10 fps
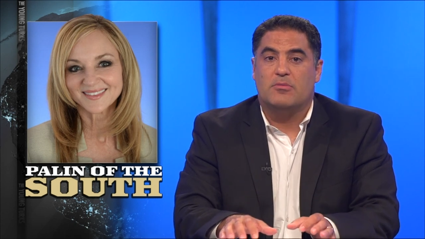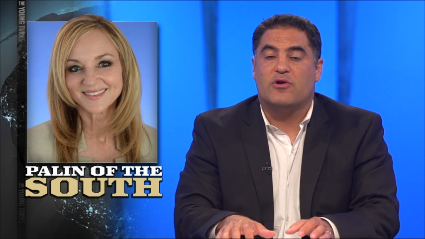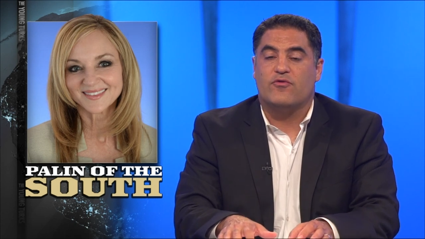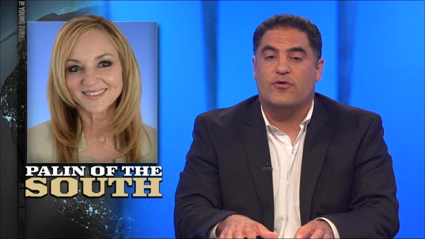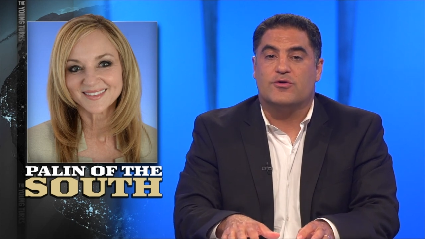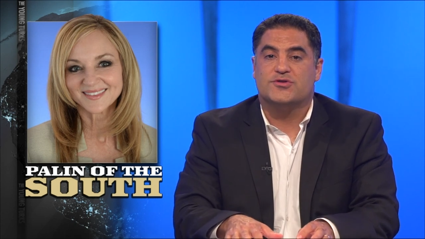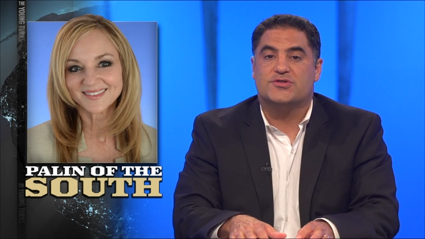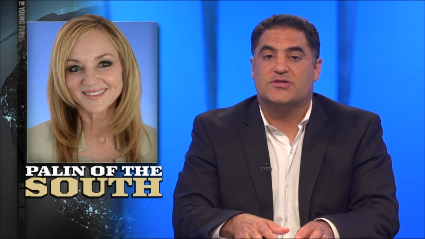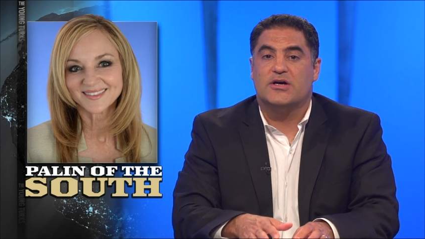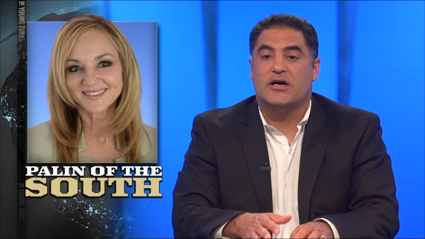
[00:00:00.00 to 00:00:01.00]
Speaker 1: But
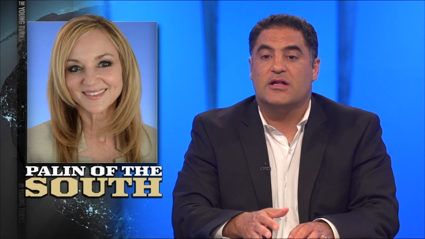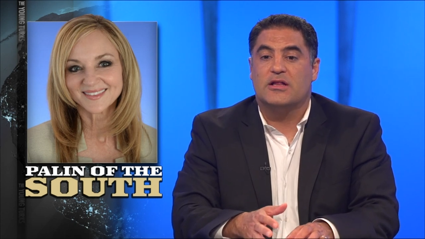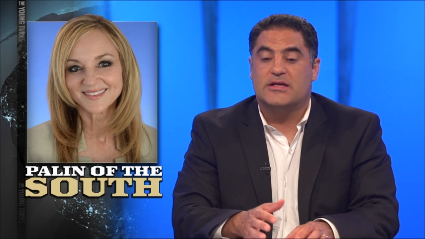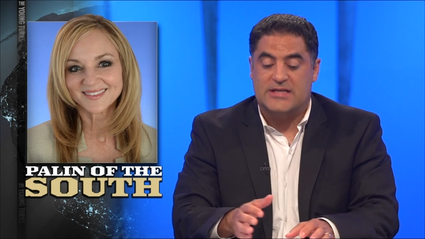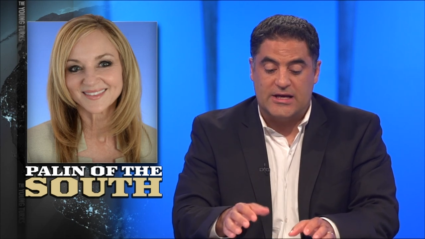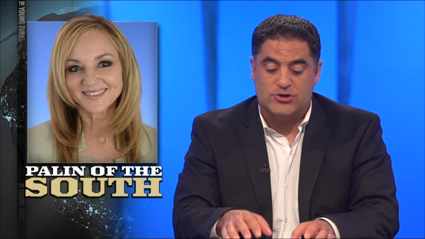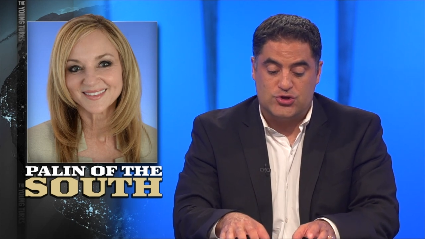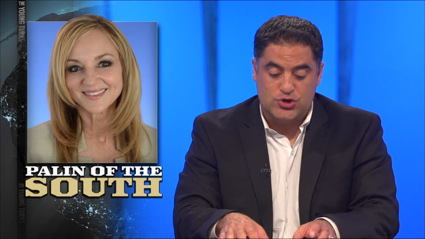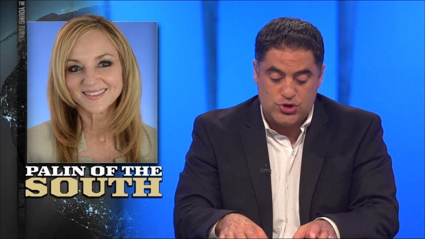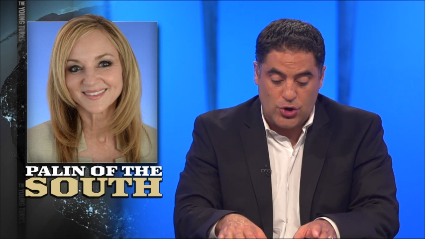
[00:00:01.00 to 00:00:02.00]
first, let's
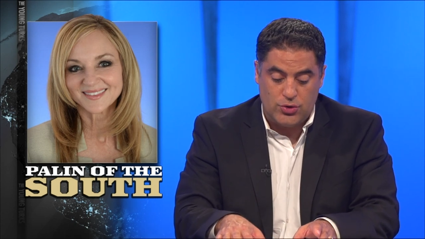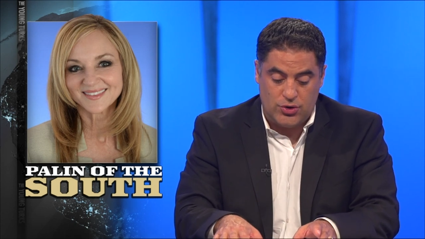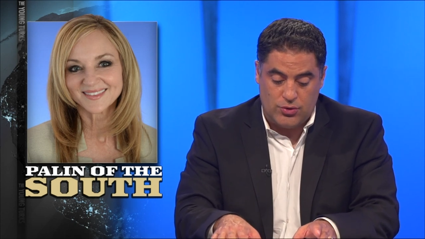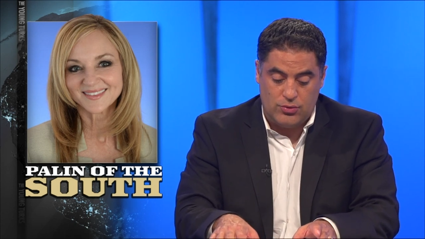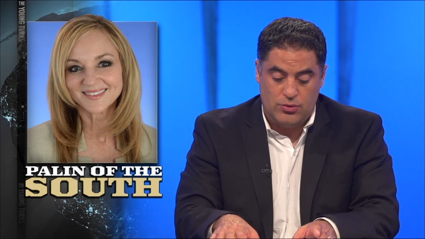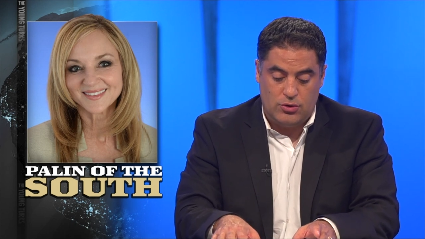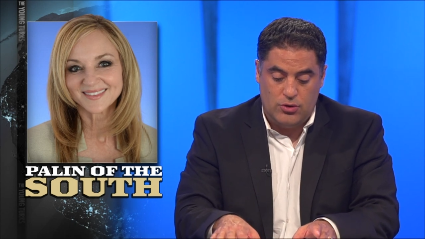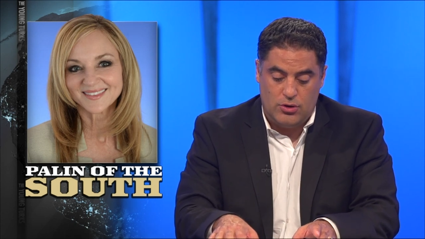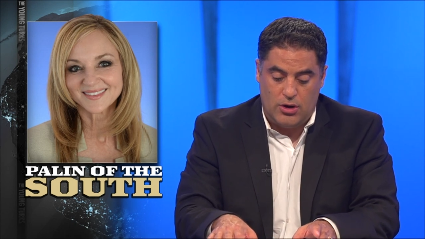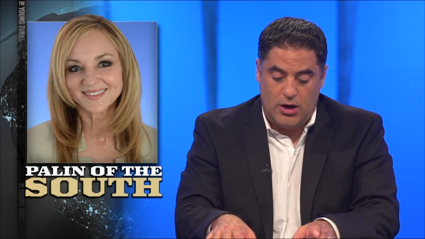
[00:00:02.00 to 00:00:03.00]
actually show you
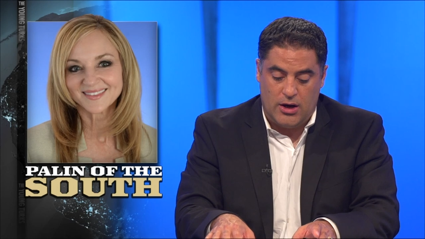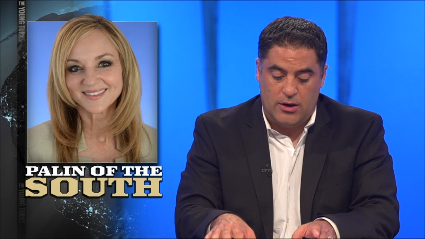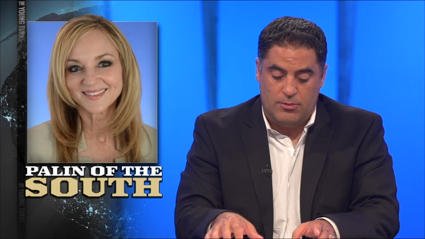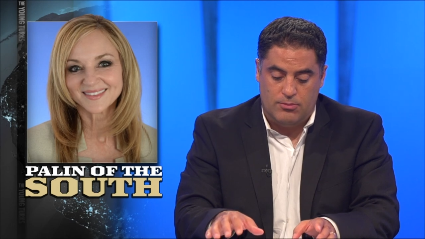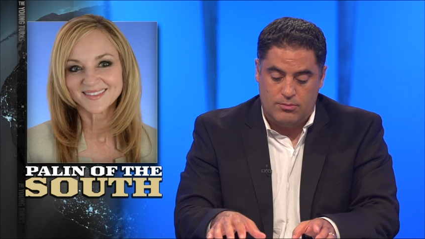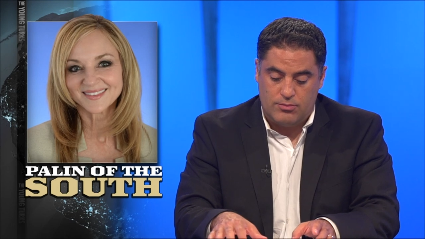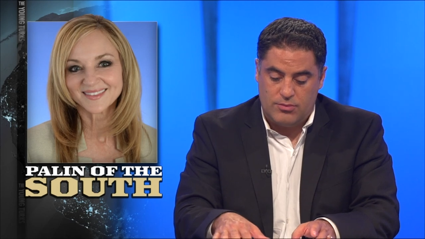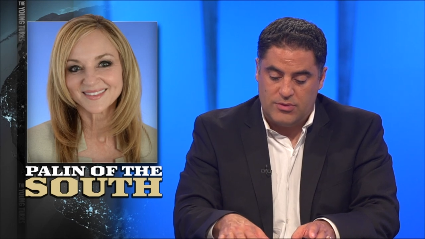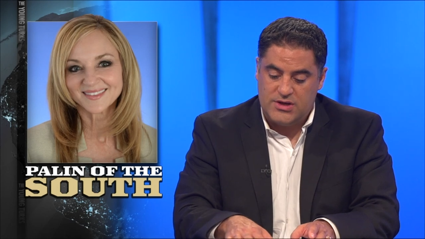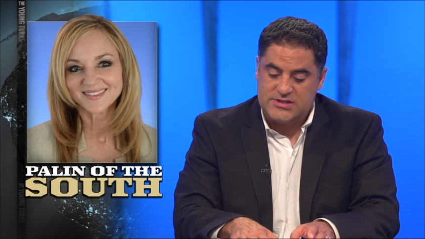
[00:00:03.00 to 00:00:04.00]

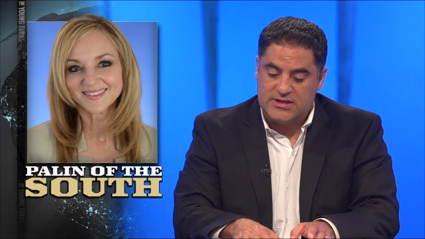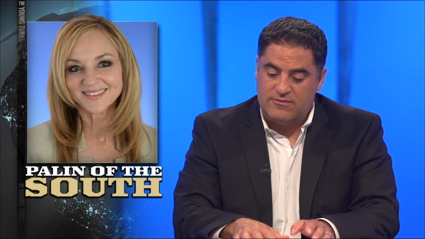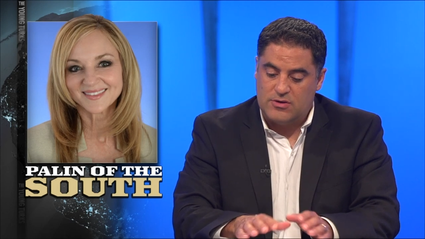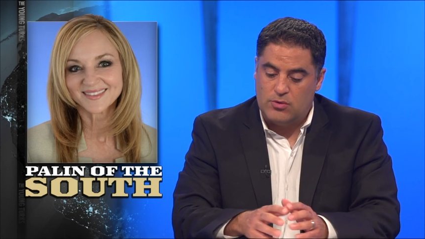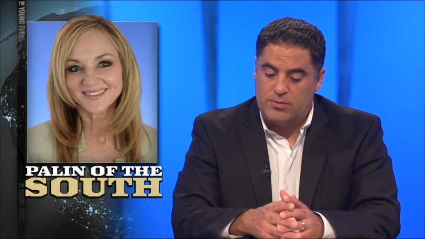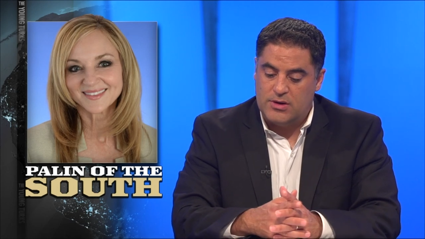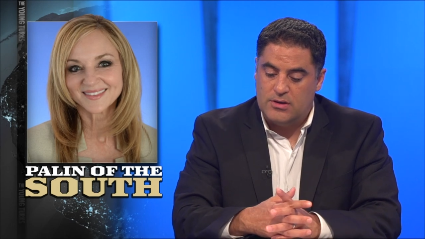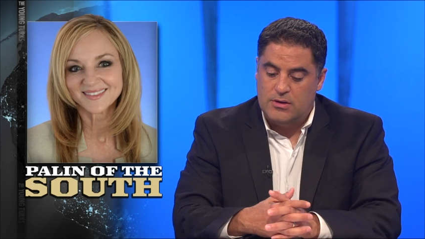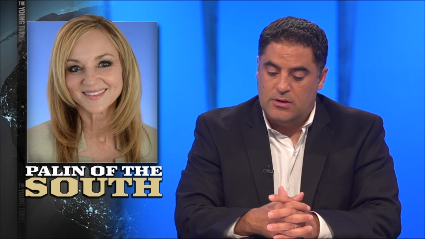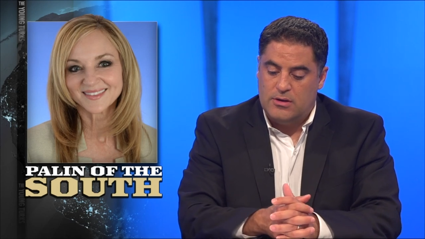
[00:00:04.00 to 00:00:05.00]
this lovely
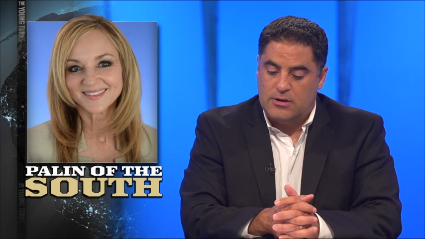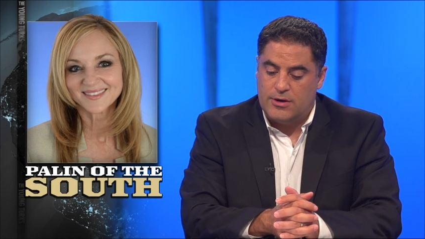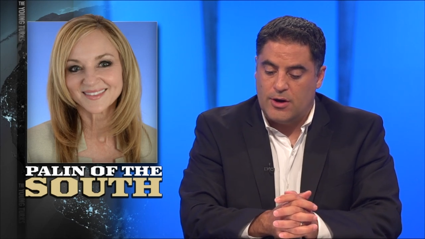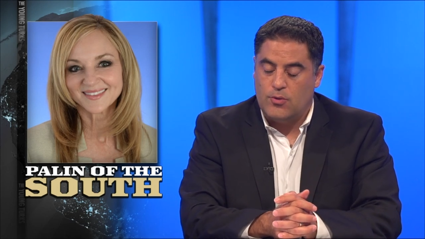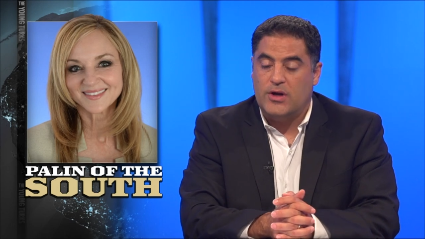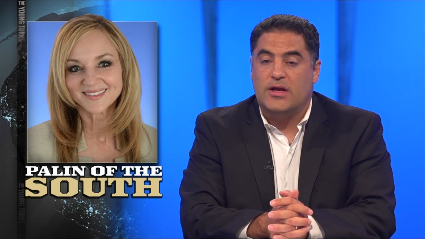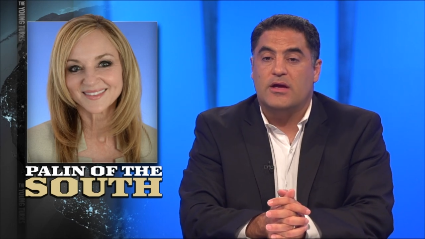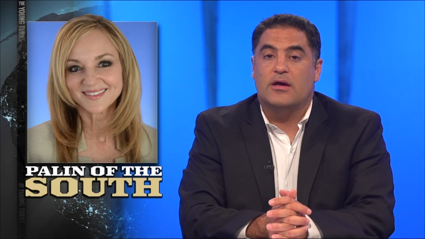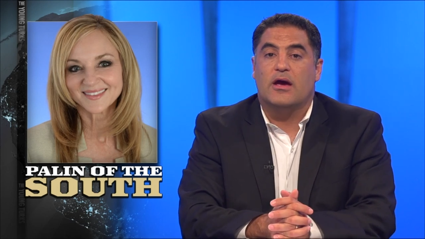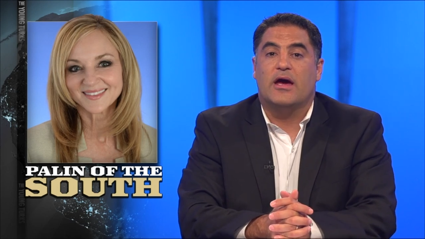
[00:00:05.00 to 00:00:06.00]
woman, Lenar
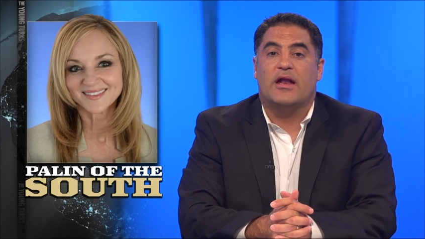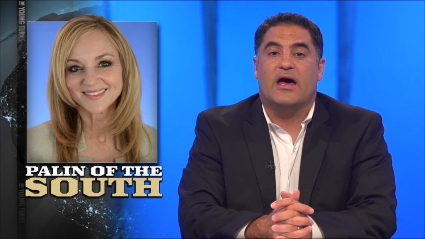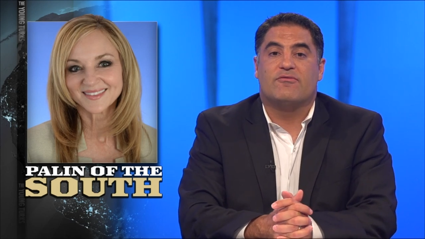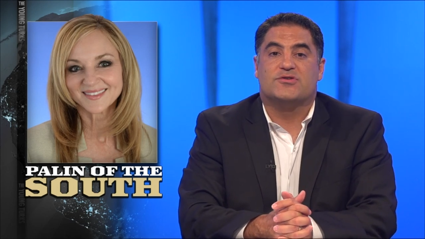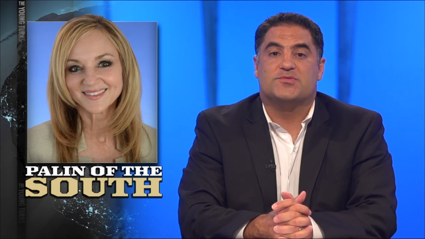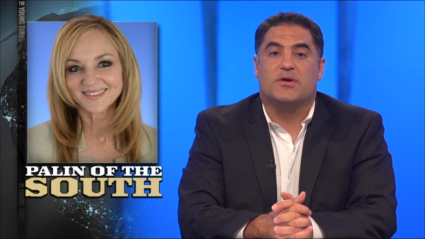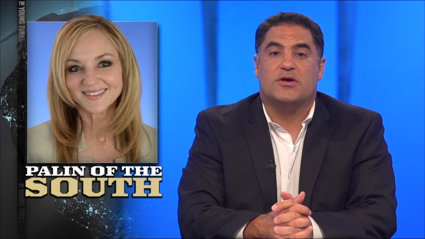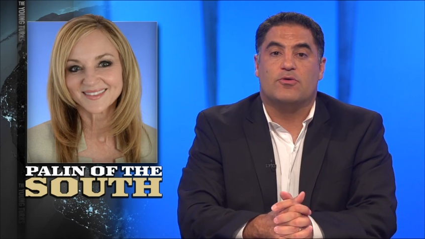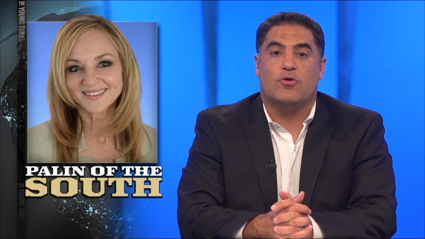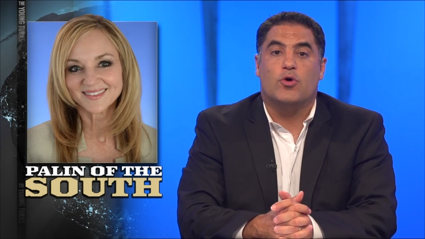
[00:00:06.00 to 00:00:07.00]
Whitney, and have her
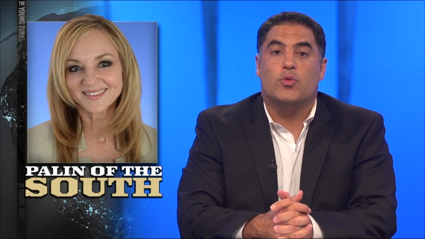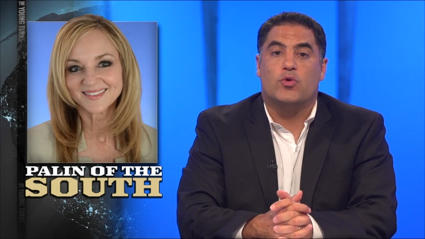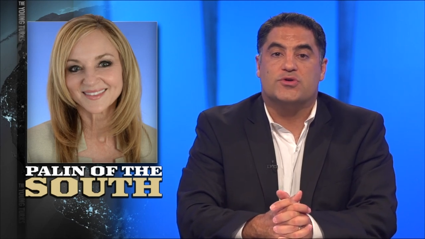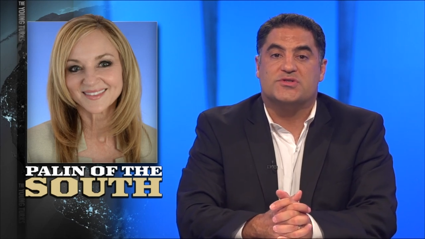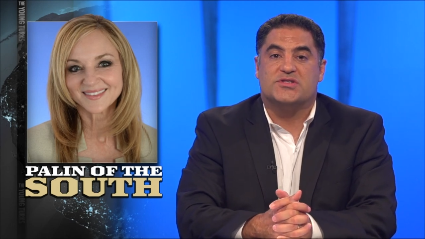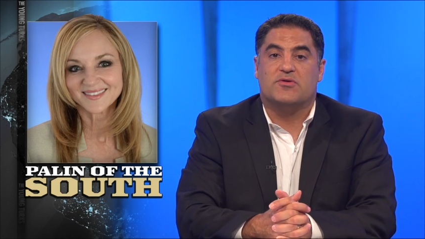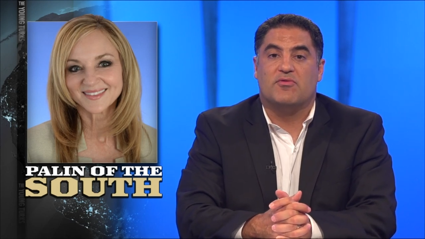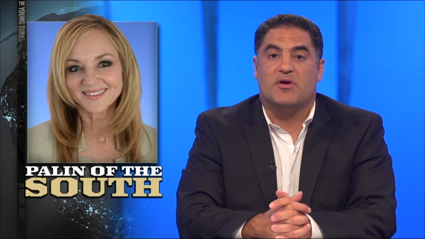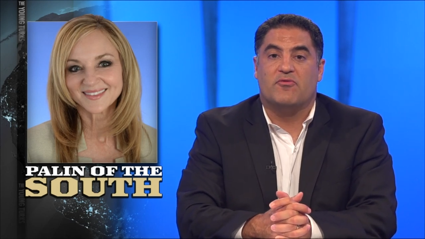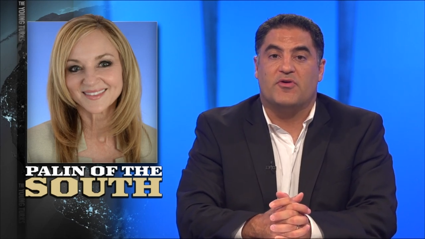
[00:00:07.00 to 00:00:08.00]
speak in her own words and see
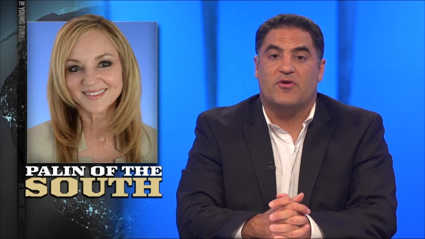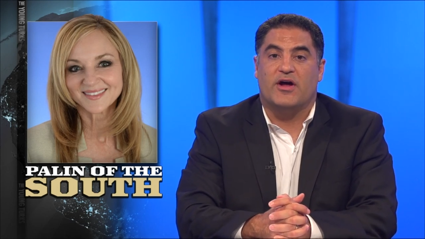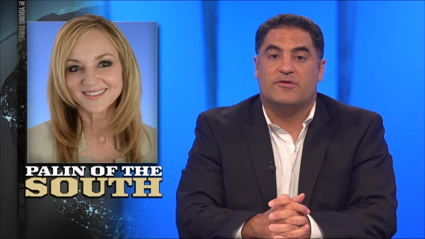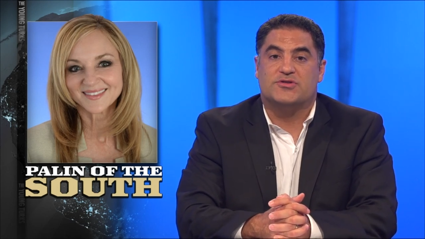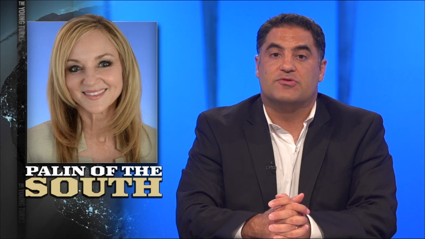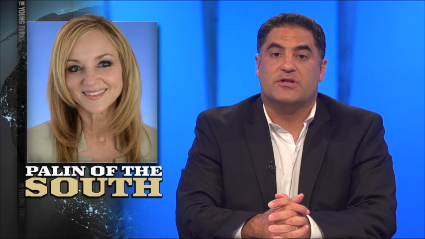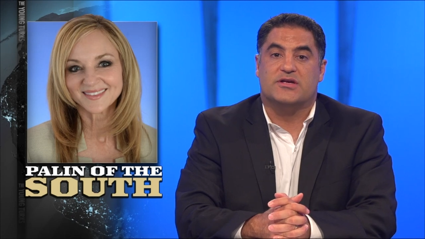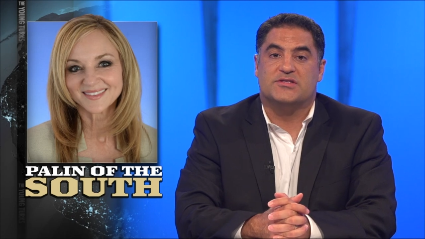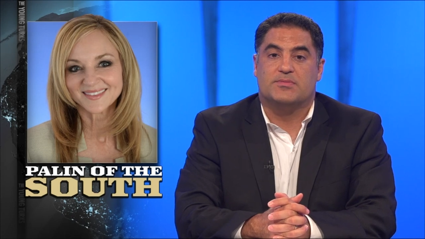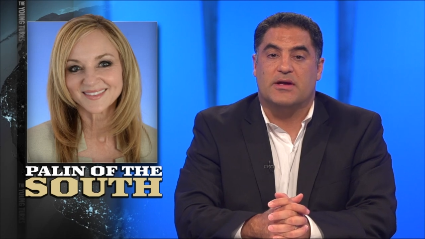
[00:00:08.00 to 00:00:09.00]
if we can figure out if she
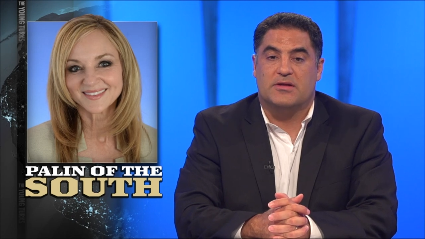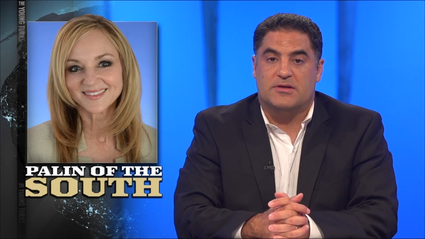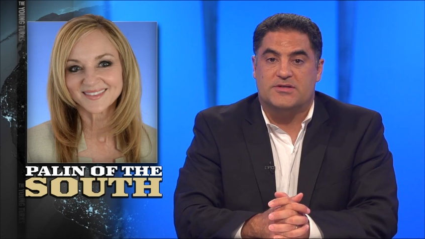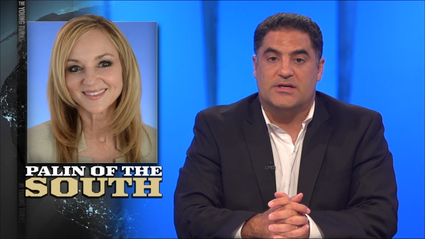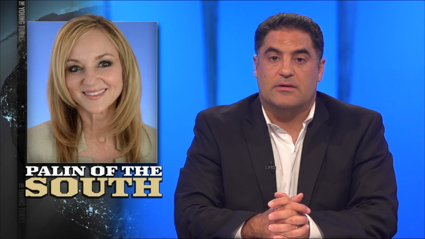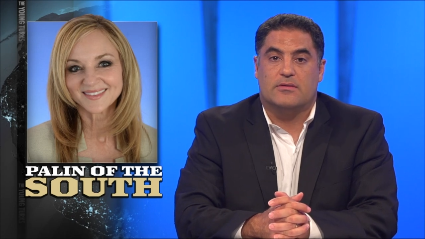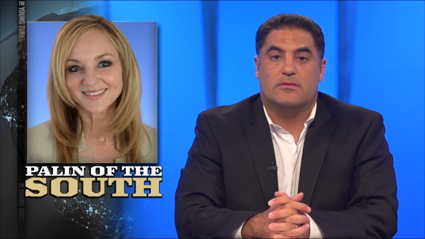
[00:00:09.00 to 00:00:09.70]
really is the Palin of the South.